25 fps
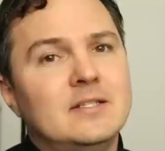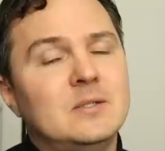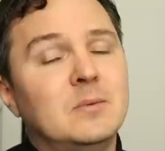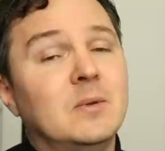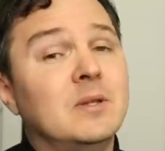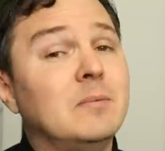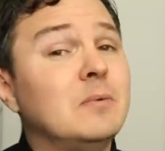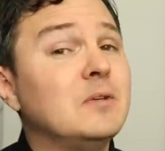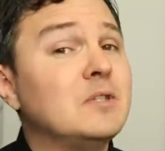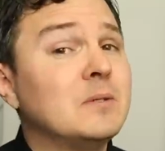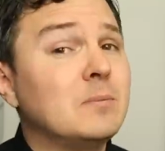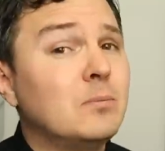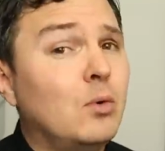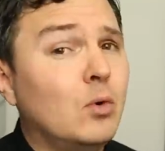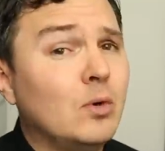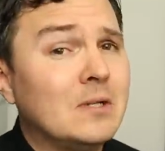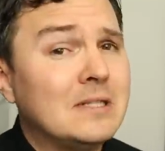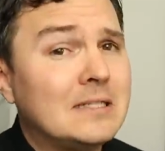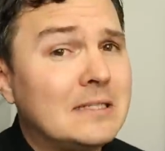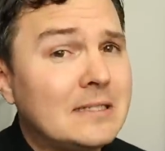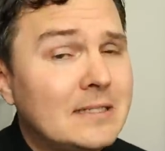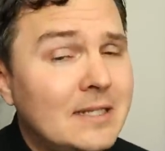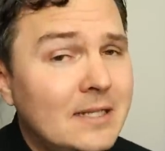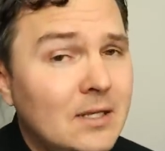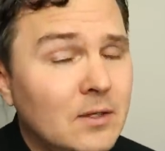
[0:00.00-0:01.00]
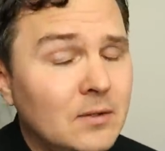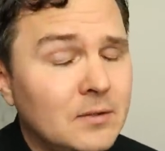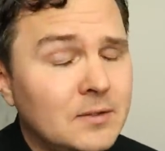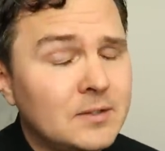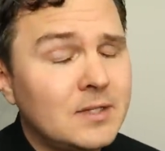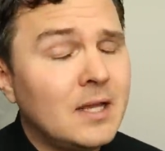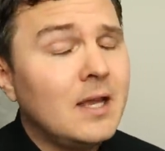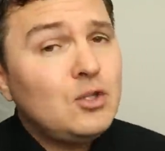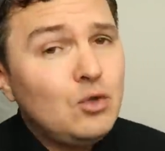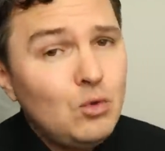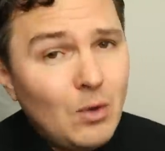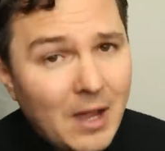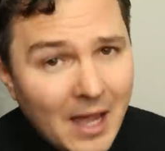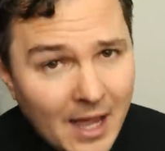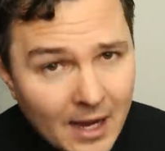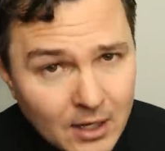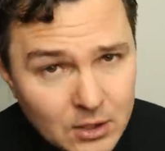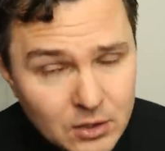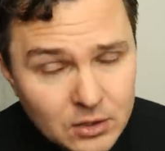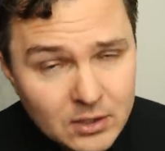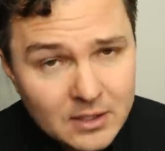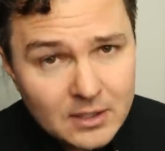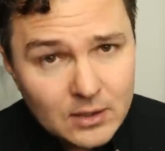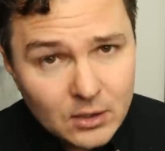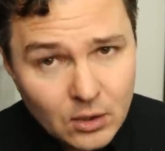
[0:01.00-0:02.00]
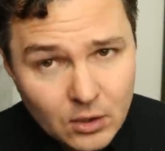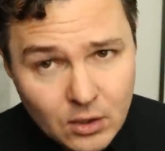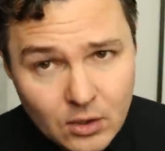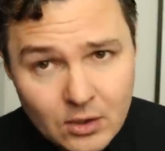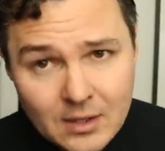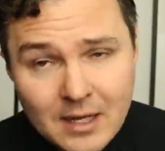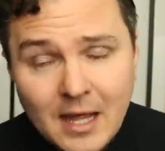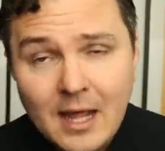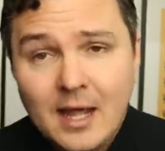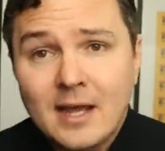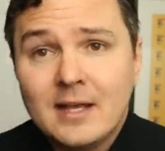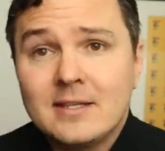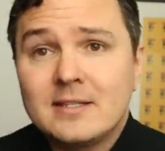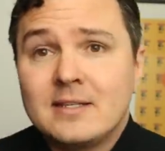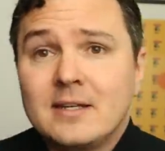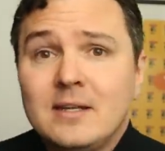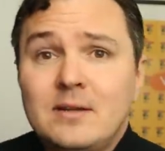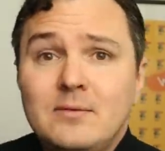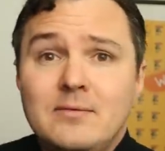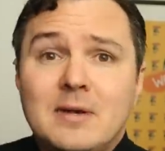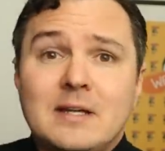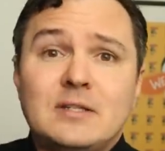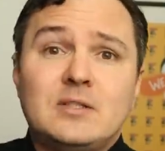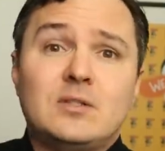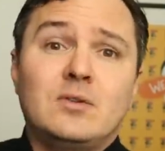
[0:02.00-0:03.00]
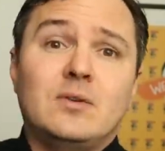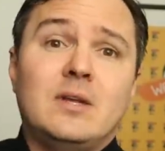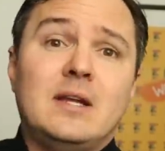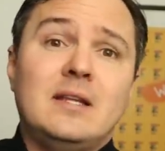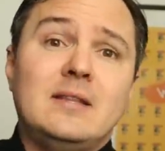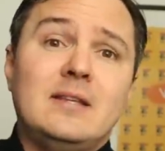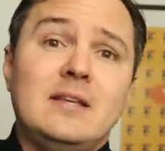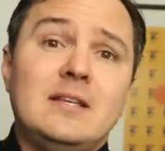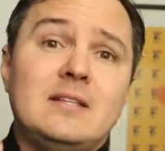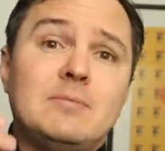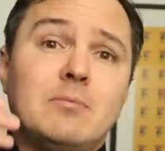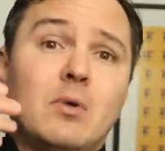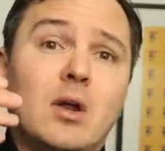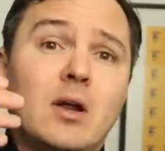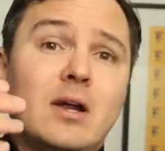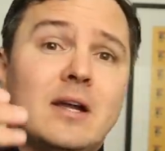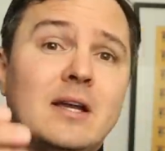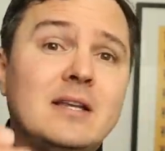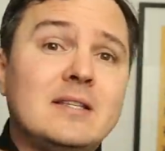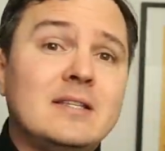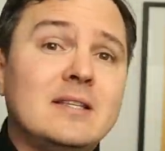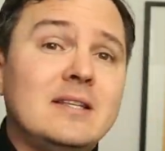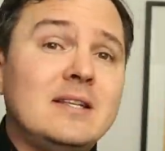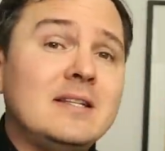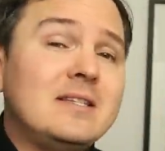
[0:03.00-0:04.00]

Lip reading: This is one of the most important skills to actually learn as an investor in these markets,